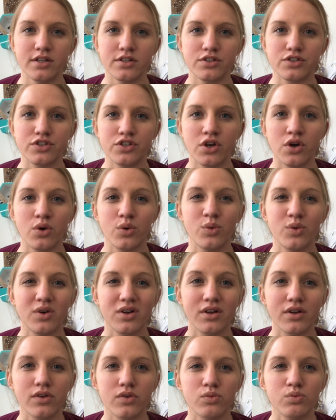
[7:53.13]
So
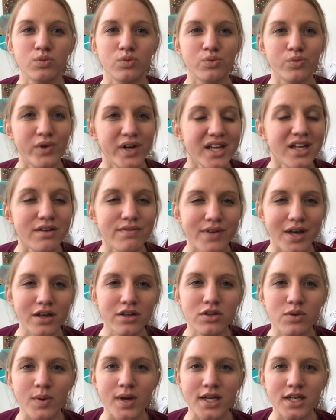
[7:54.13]

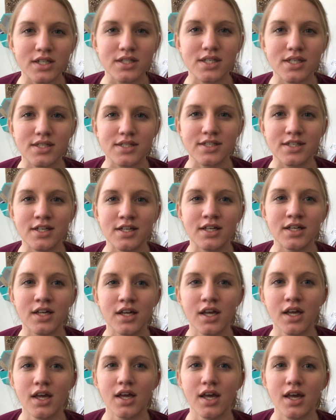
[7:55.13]
reevaluating to
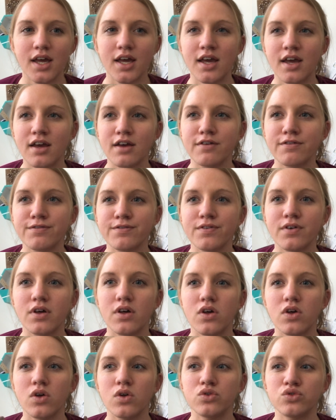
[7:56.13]
see if
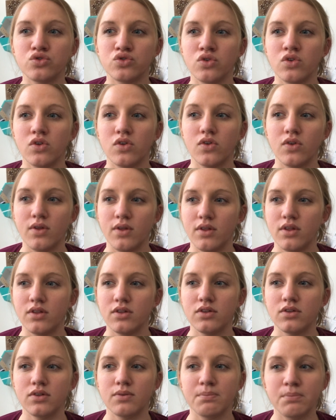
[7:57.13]

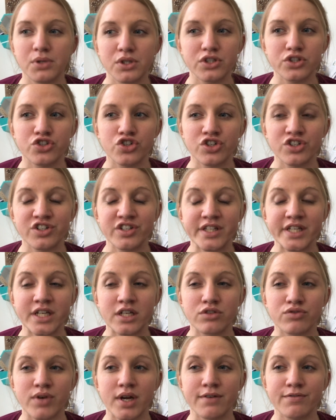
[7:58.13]
bullet
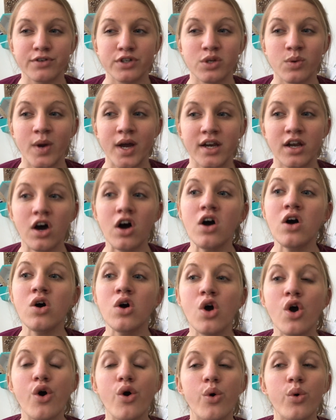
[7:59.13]
journaling is right for you at
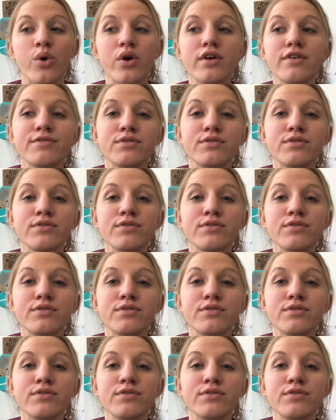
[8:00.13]
all, or